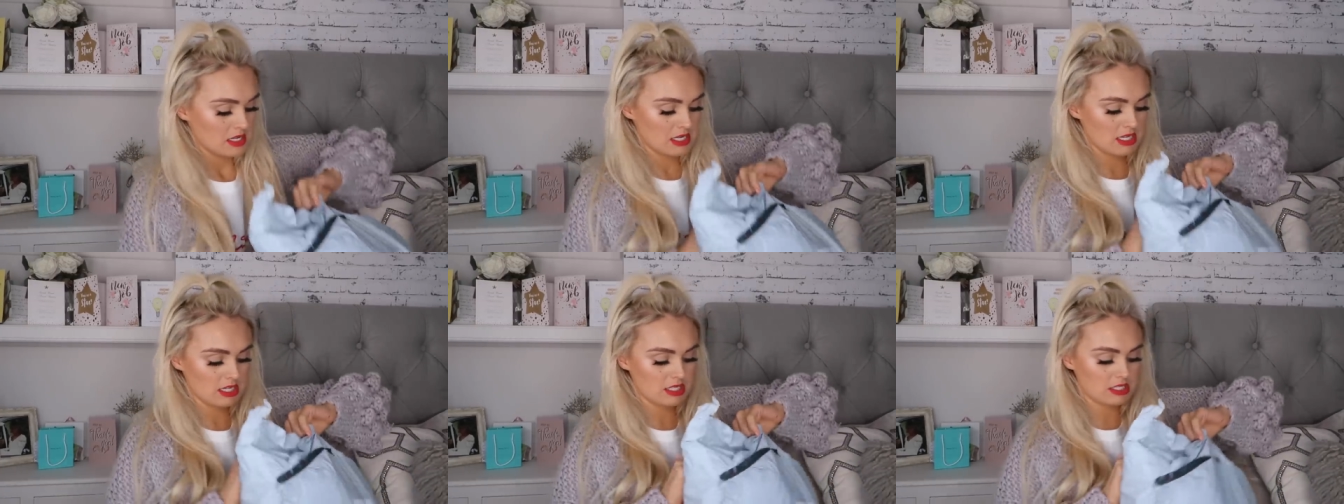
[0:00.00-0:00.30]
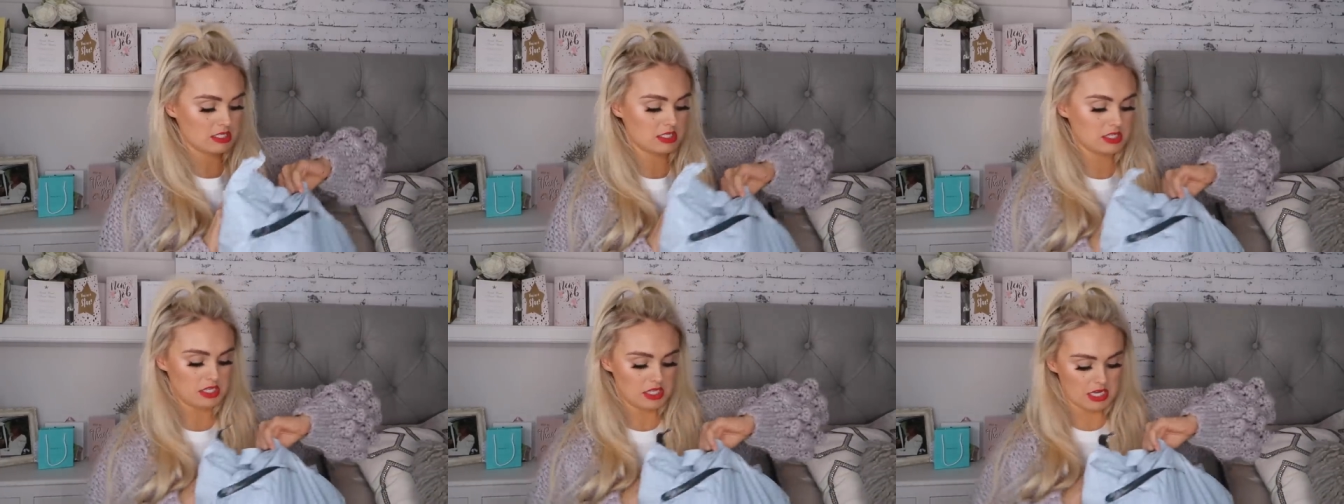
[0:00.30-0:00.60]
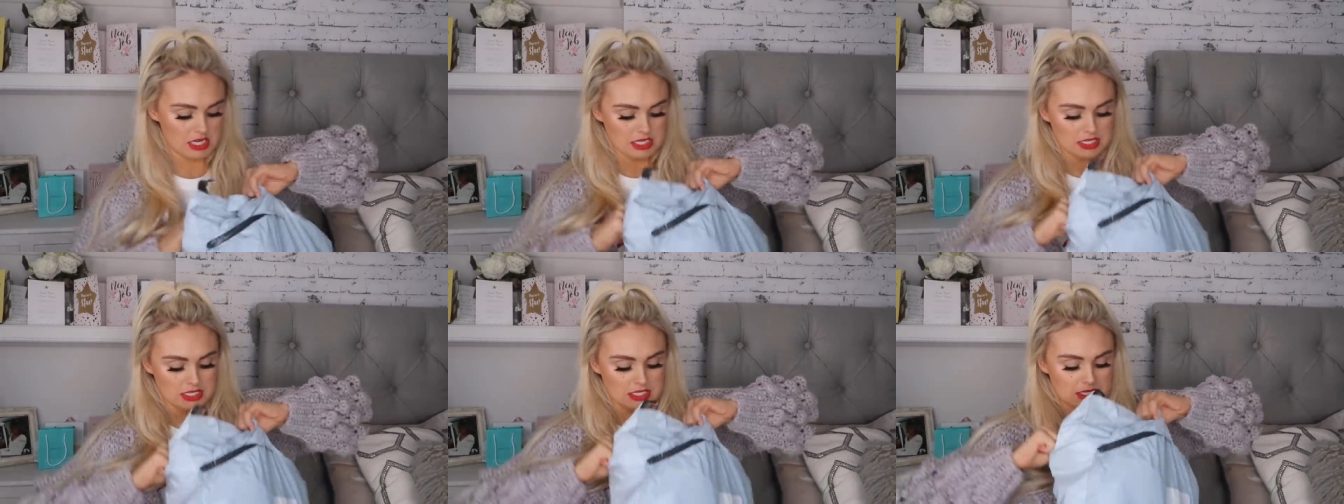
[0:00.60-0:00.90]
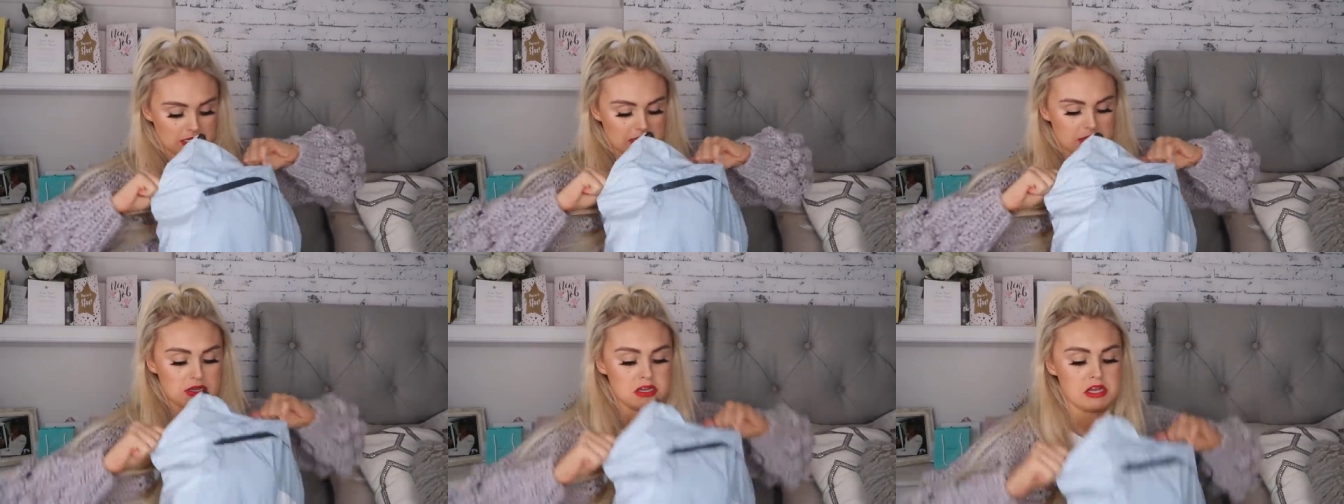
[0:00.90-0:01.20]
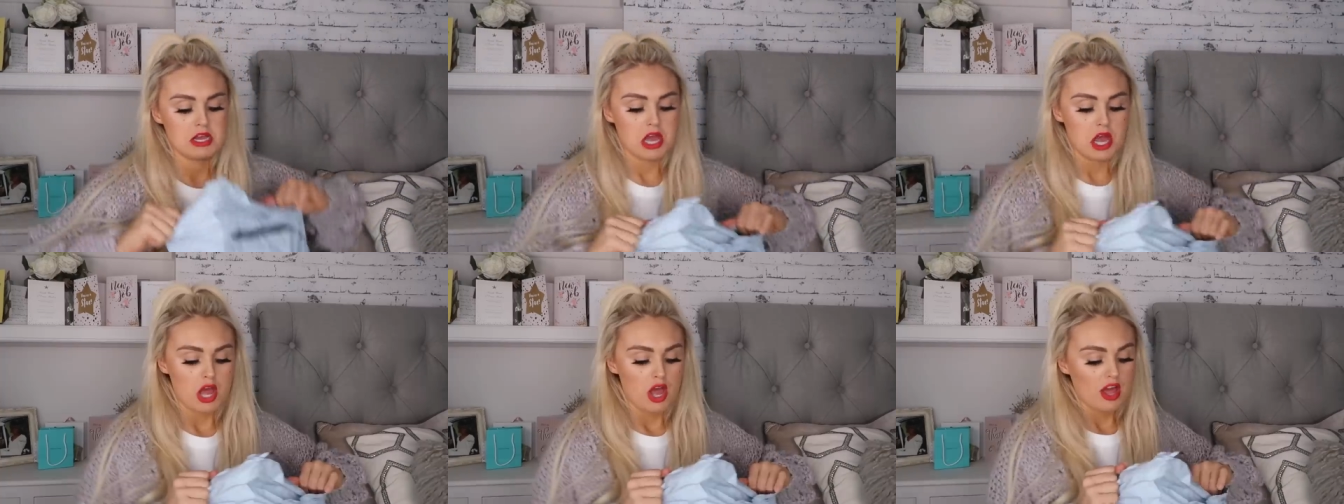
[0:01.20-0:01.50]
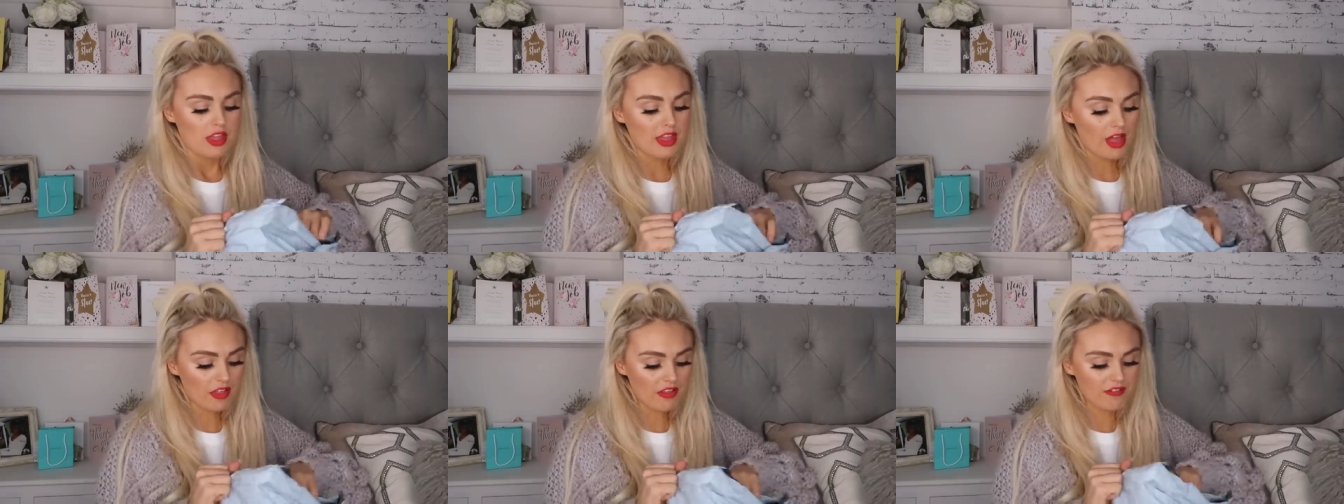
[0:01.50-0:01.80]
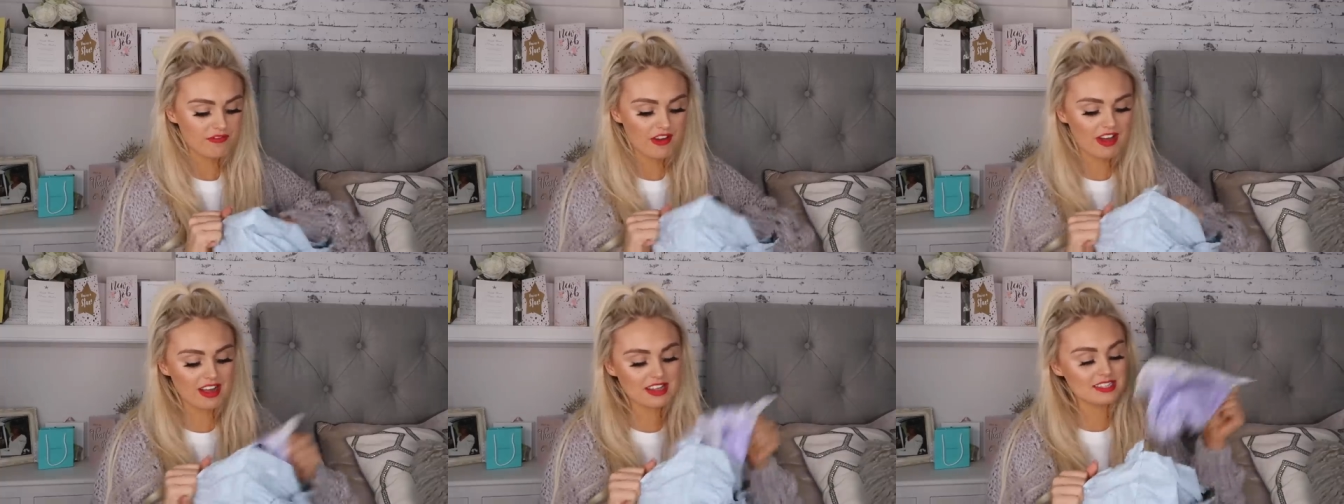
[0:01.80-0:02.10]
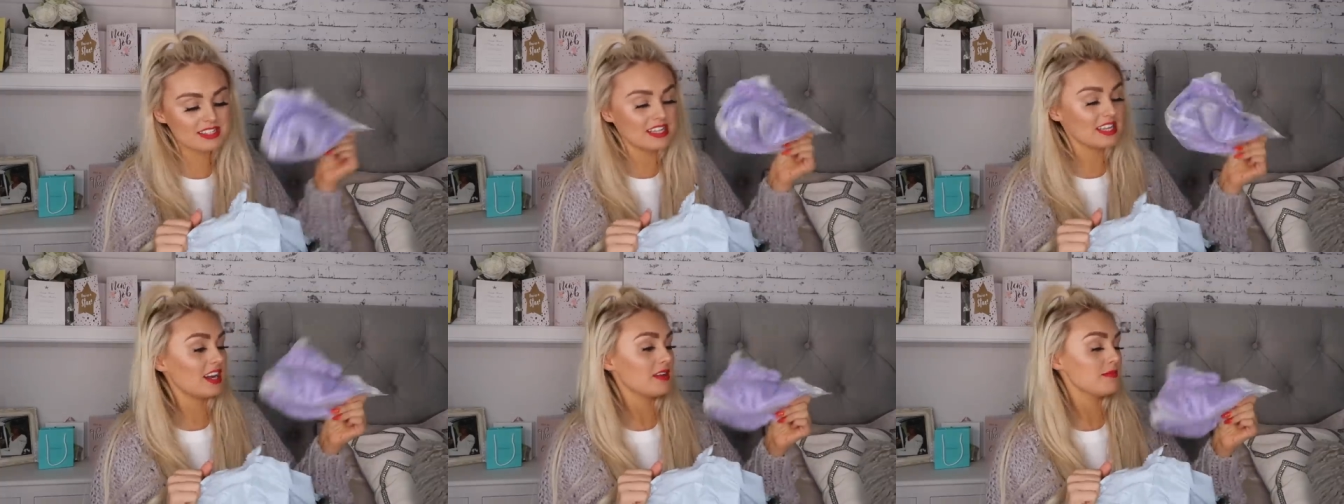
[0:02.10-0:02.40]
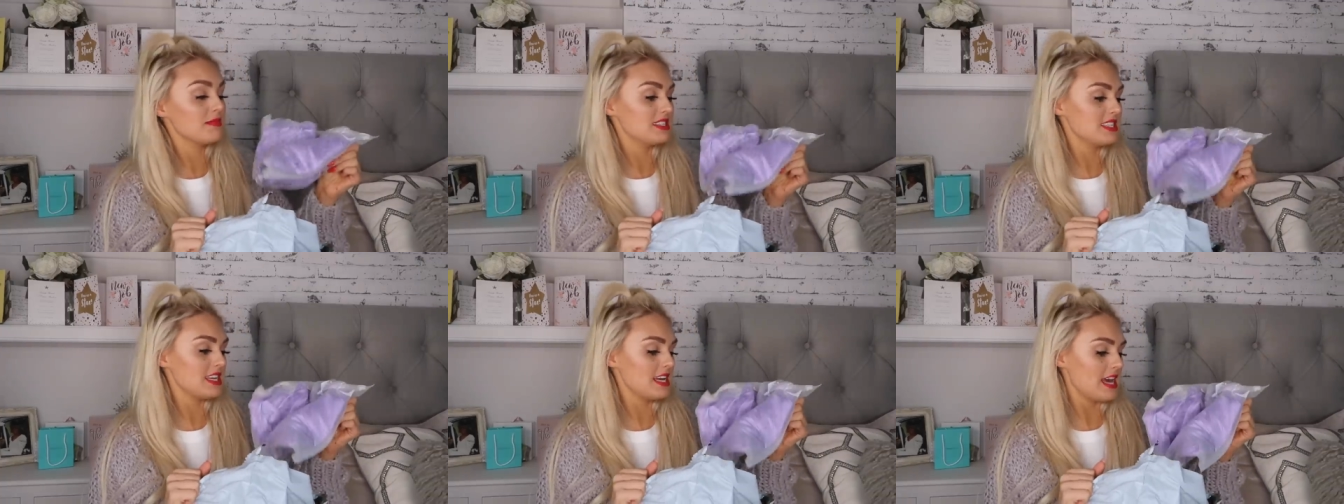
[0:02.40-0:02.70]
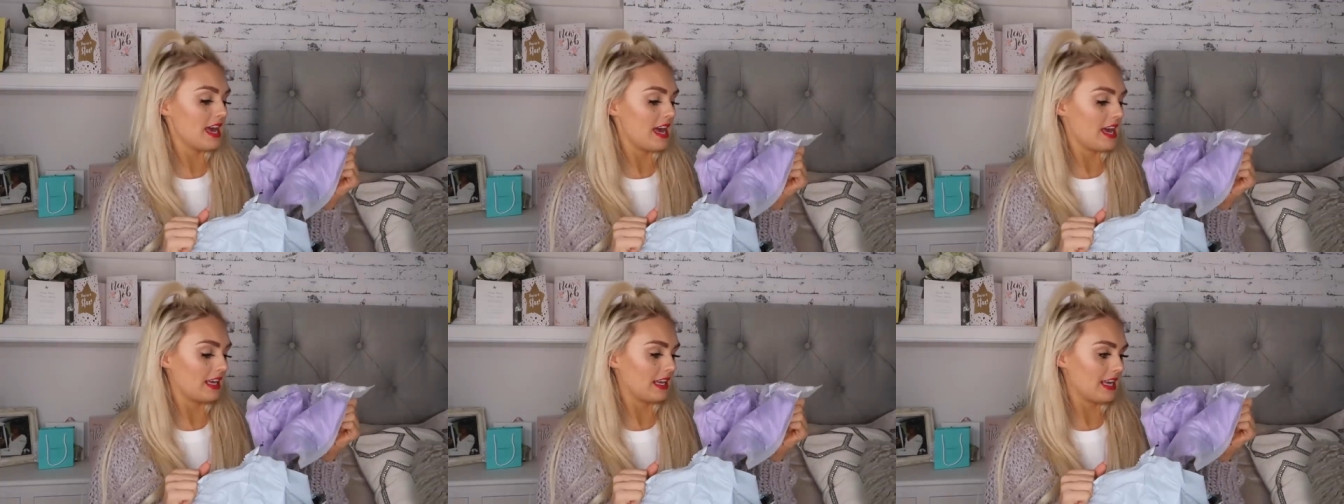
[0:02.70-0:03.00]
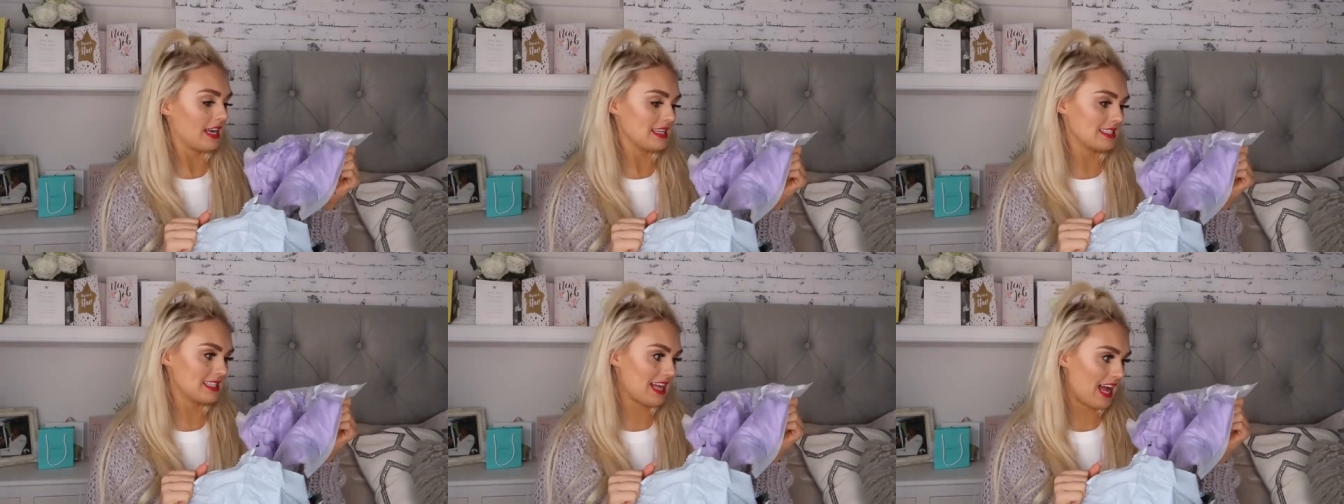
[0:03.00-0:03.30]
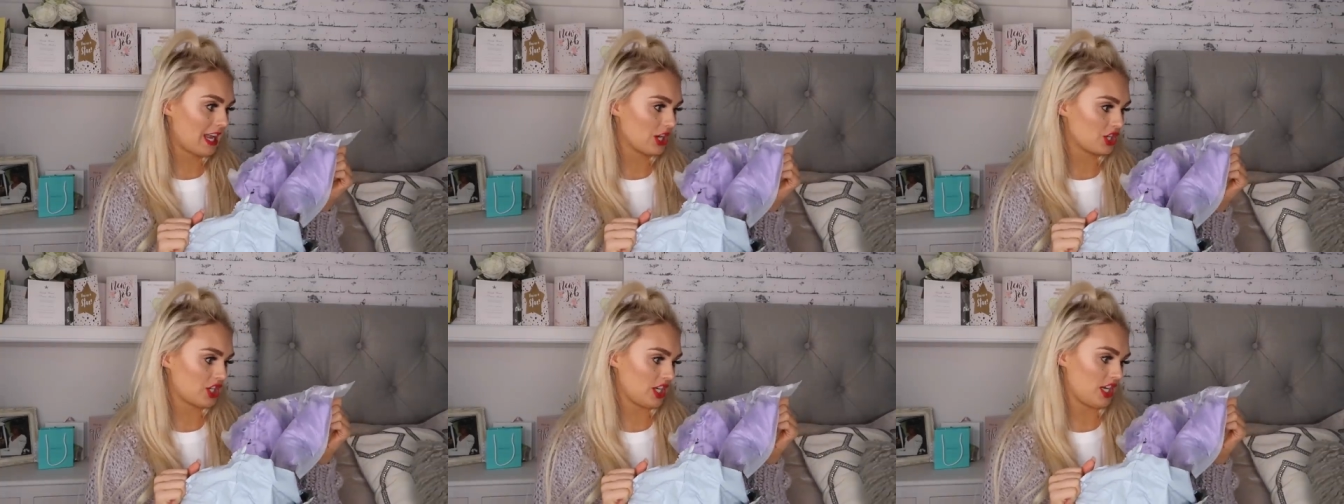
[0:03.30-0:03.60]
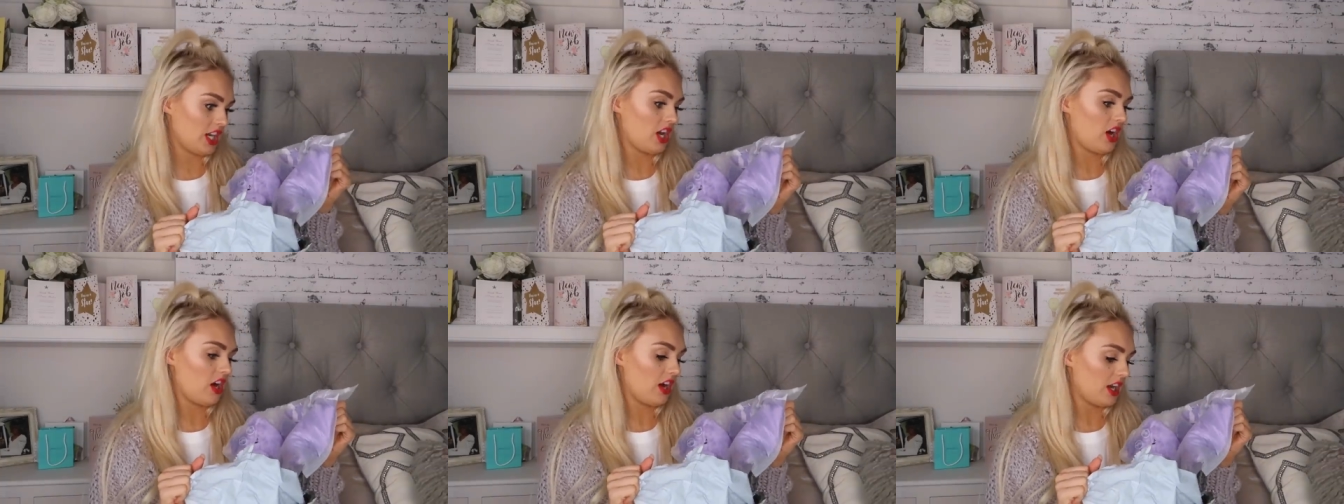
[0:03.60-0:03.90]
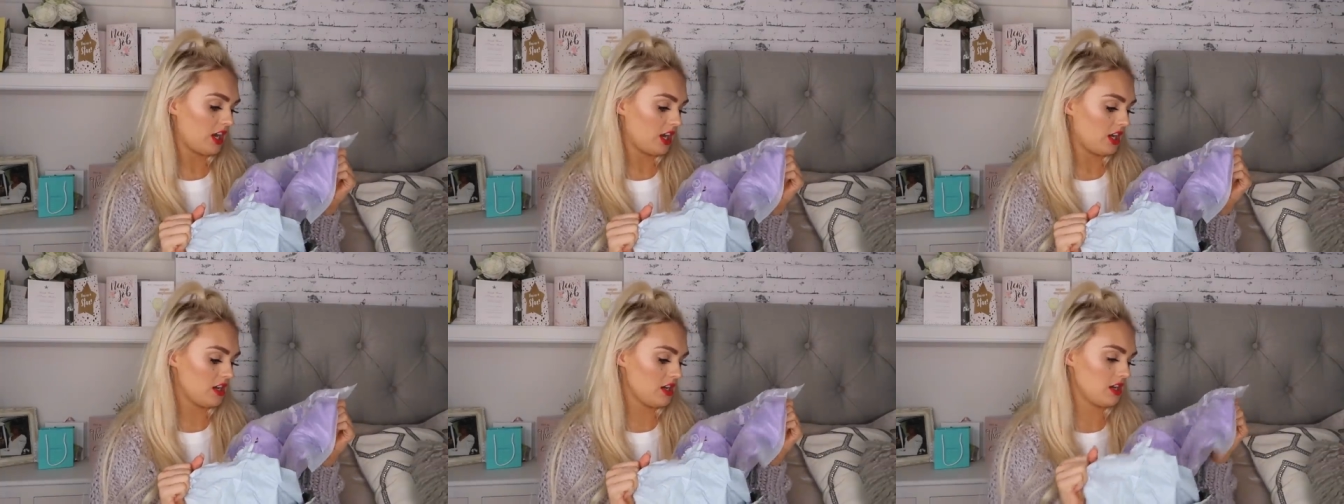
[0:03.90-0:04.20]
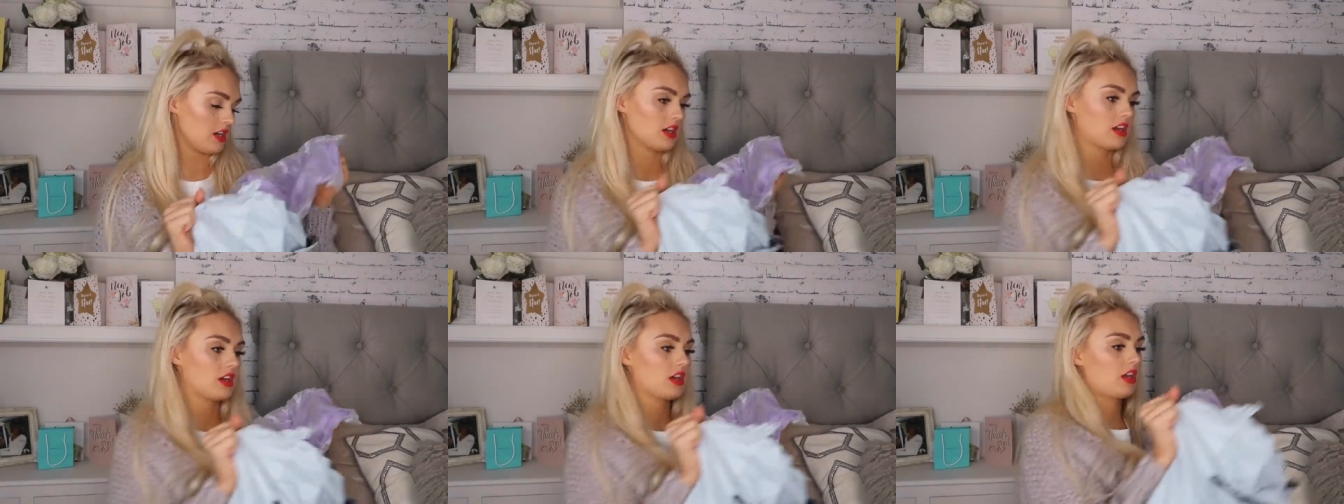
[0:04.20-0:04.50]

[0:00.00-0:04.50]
Let's do this. Now the first thing I'm seeing is actually lilac,